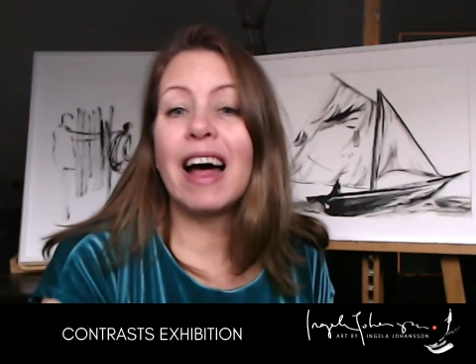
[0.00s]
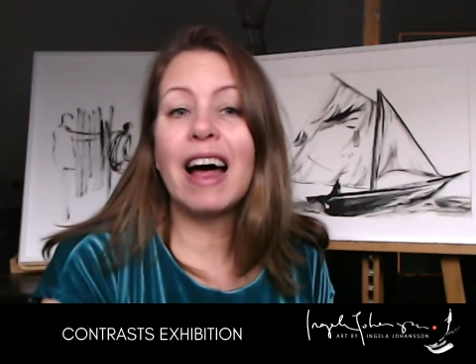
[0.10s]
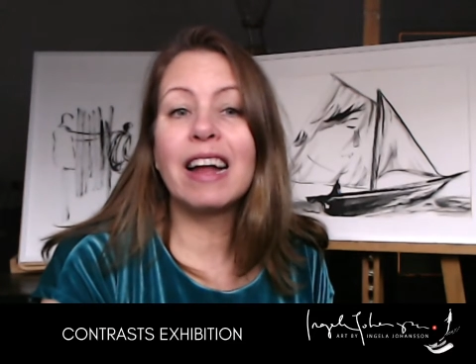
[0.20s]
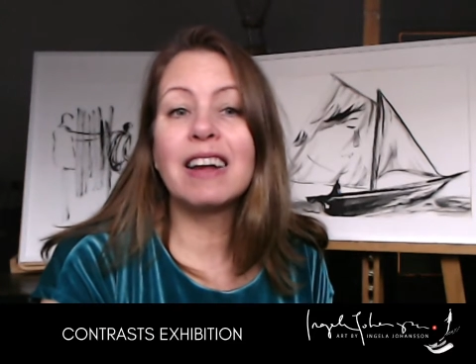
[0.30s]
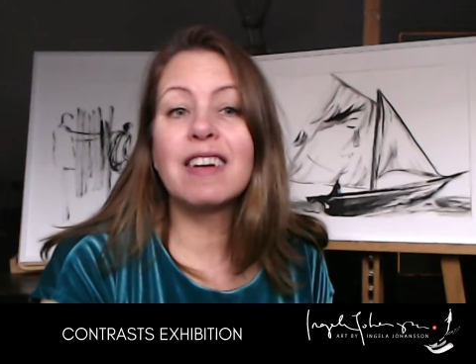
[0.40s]

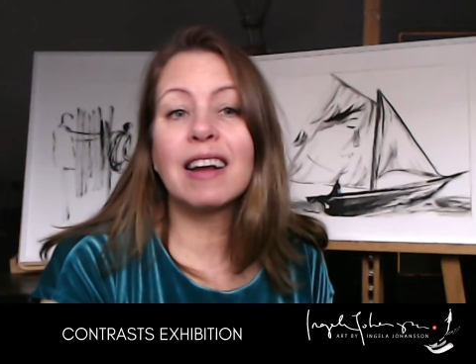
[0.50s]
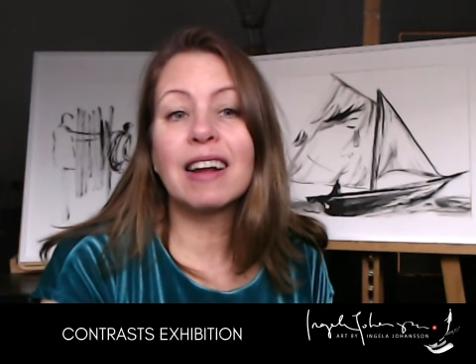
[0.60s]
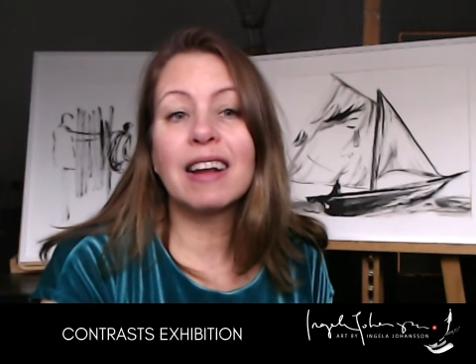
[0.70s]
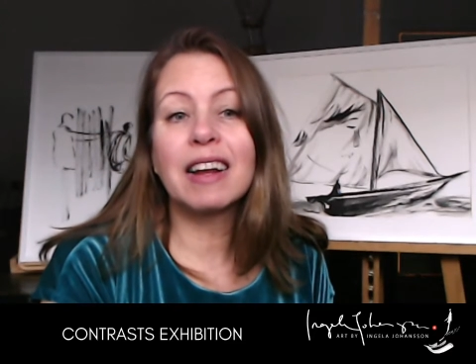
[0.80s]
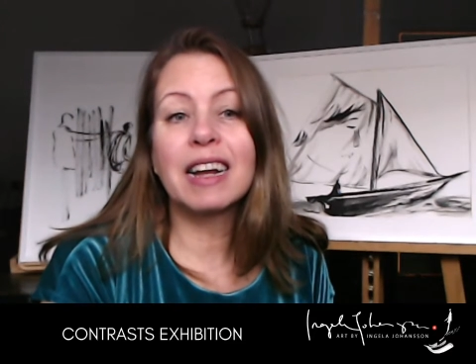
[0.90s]
And
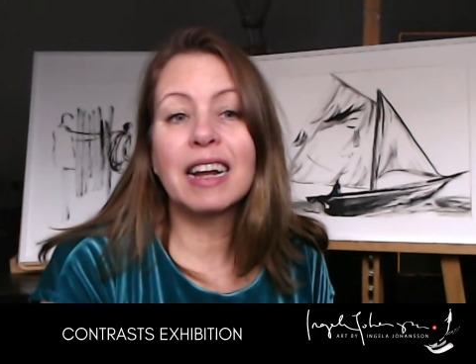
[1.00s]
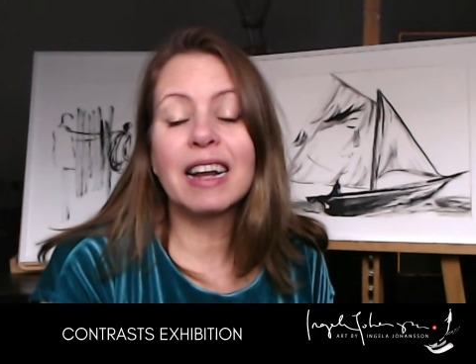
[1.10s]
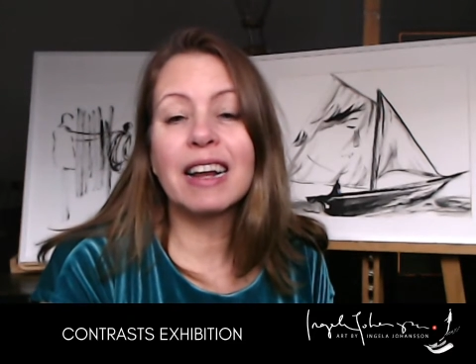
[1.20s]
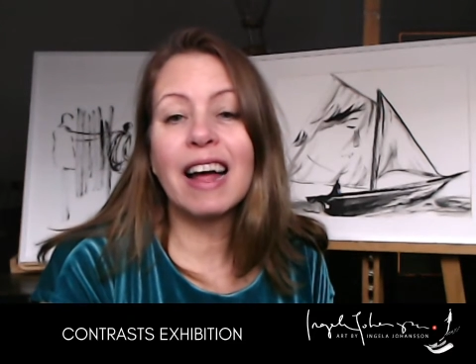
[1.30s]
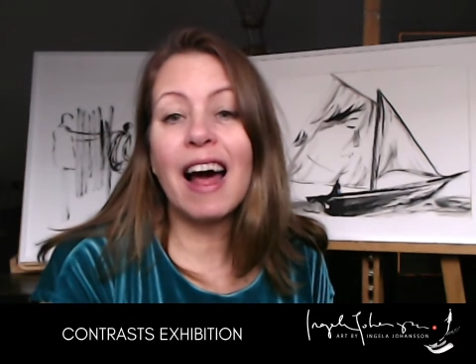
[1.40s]

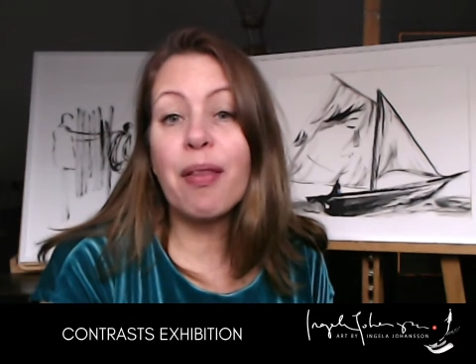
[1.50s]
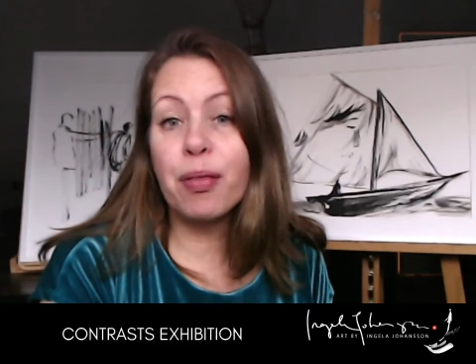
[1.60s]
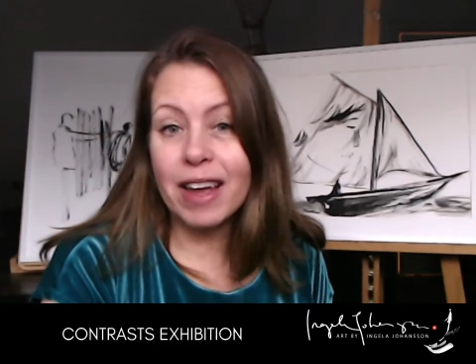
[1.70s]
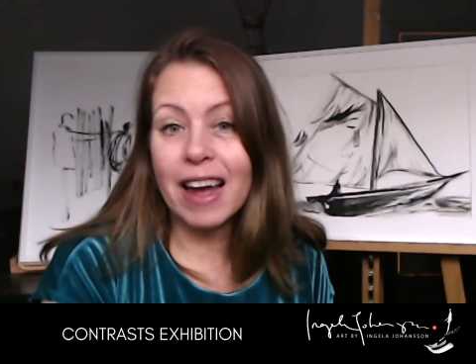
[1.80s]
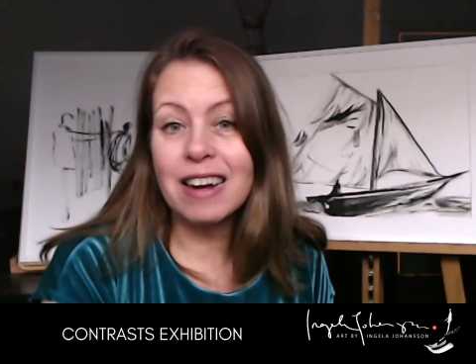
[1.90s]
at
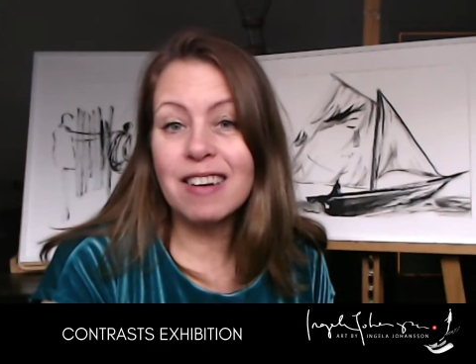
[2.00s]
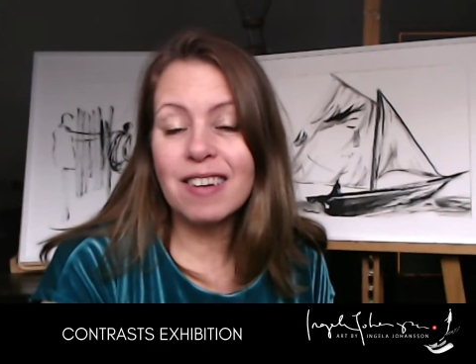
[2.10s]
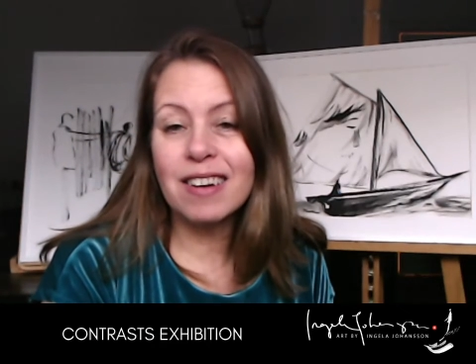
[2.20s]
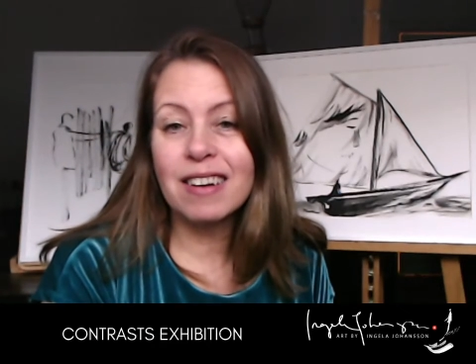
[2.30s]
the end,